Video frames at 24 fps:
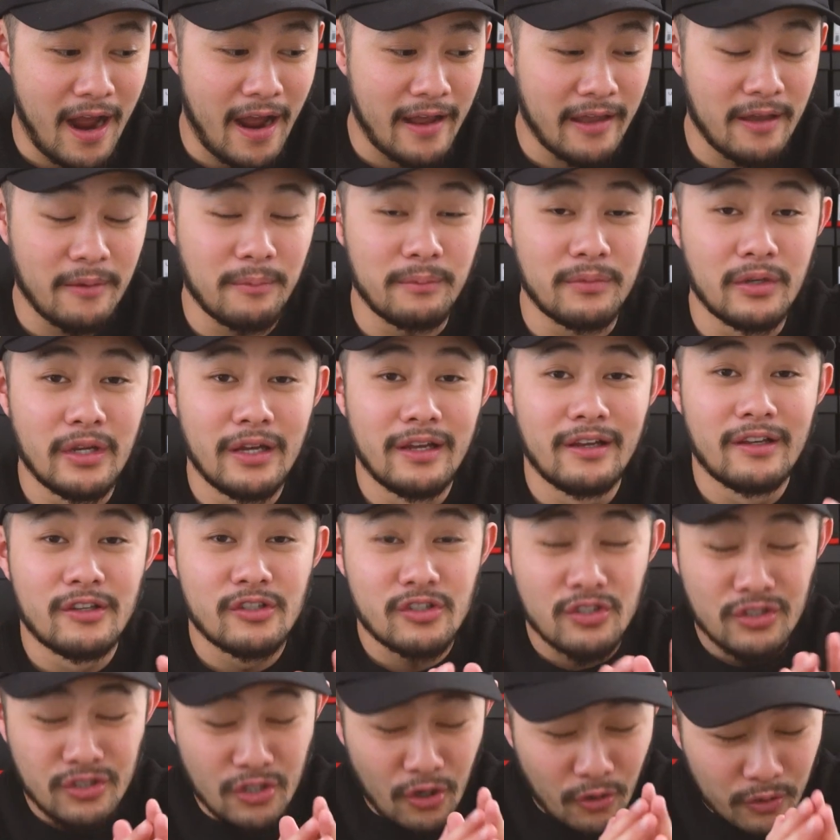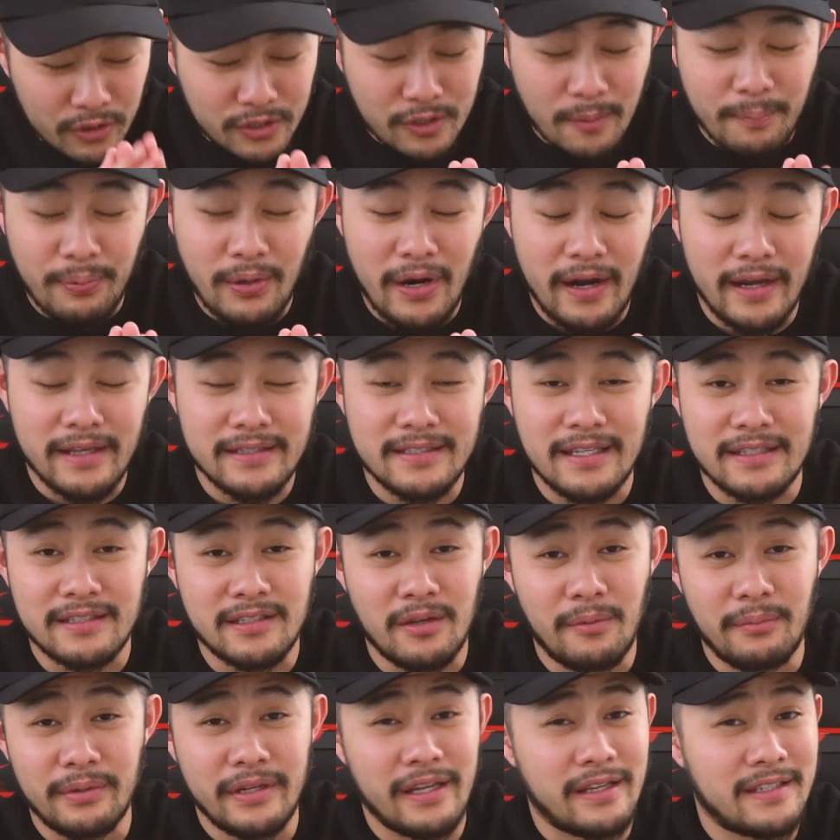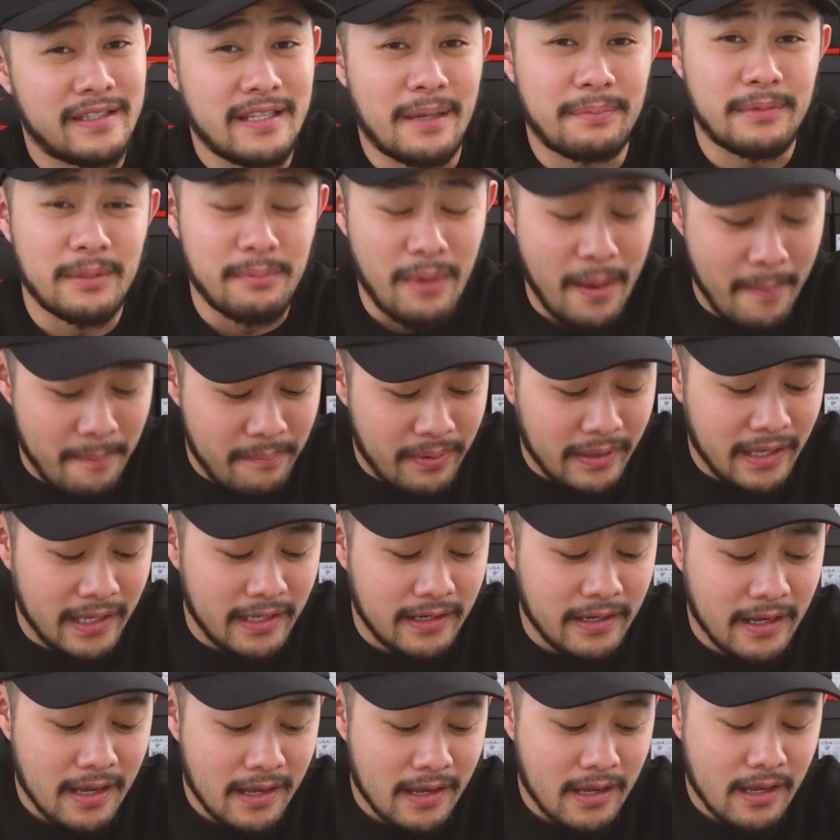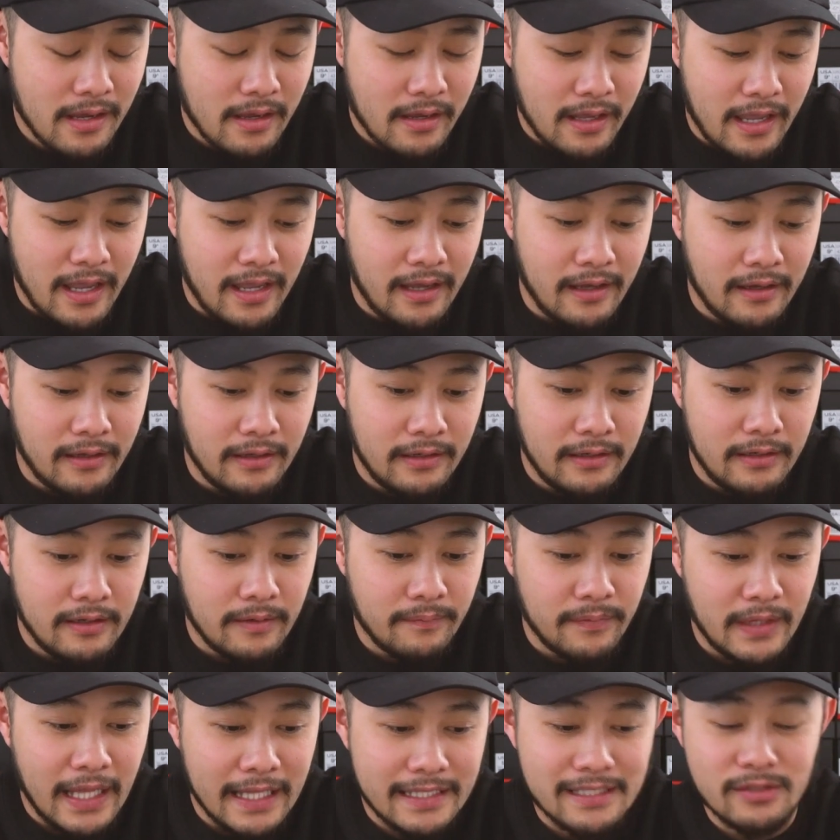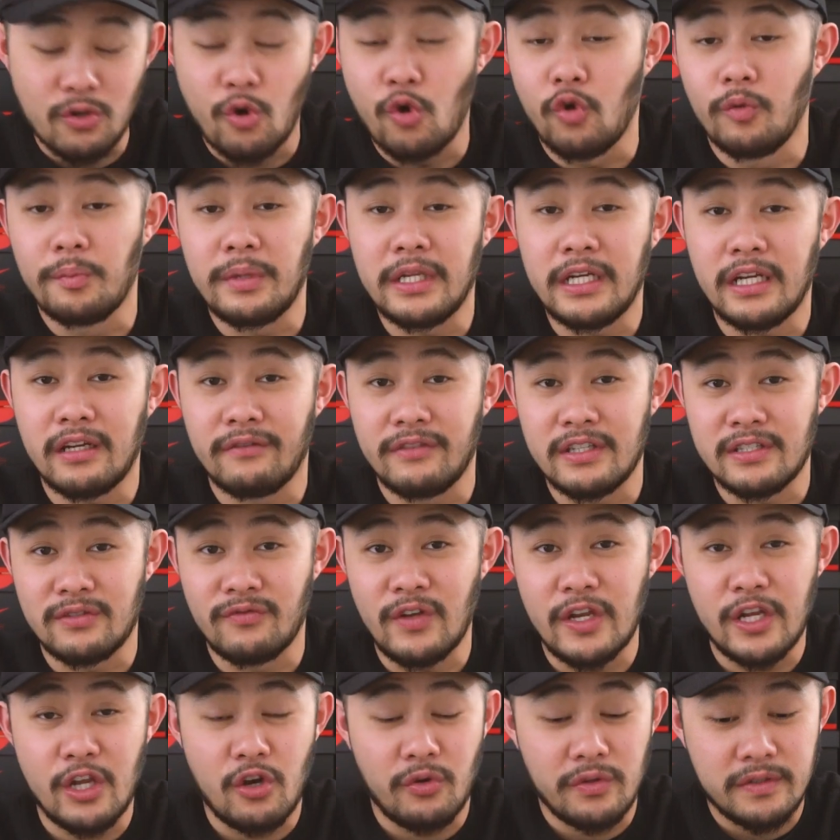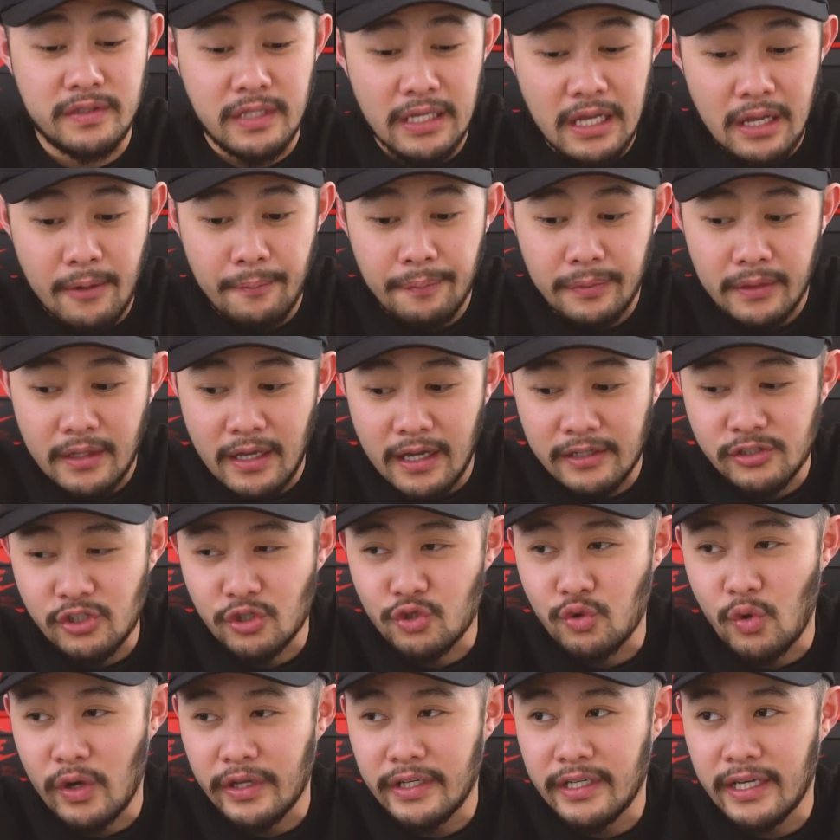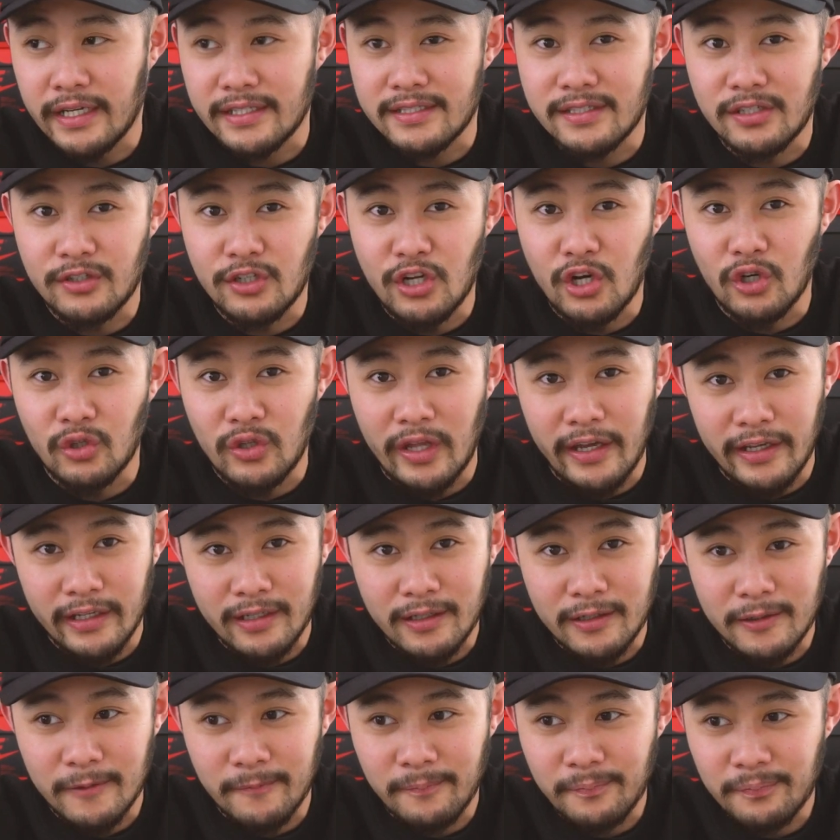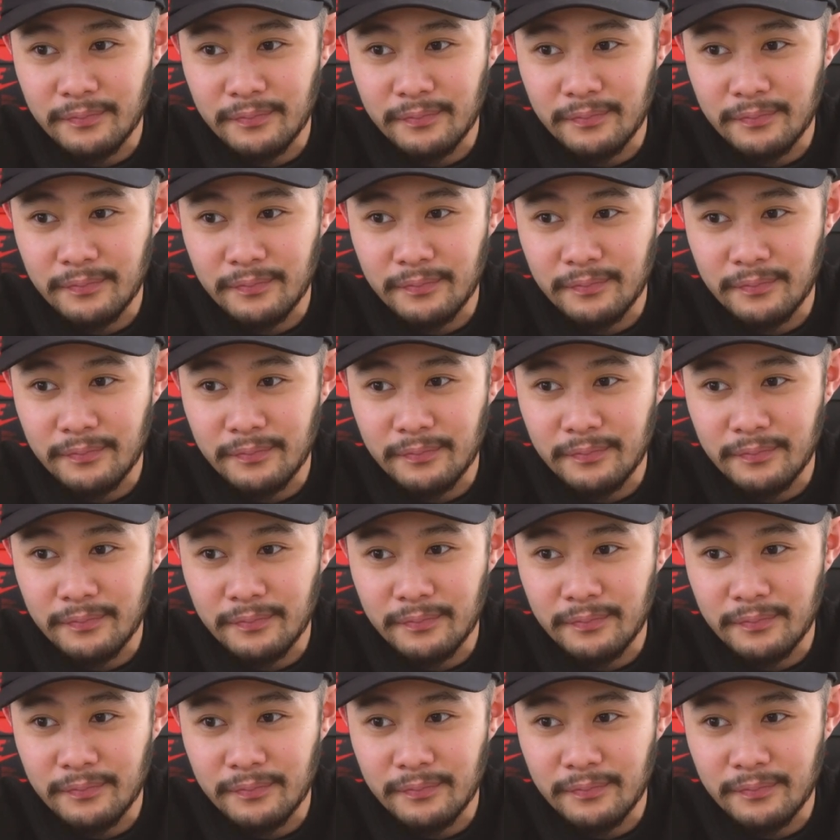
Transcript: I am so surprised that somebody accepted my bid, and that's the whole meaning of this video. Is I just want you guys to know, like,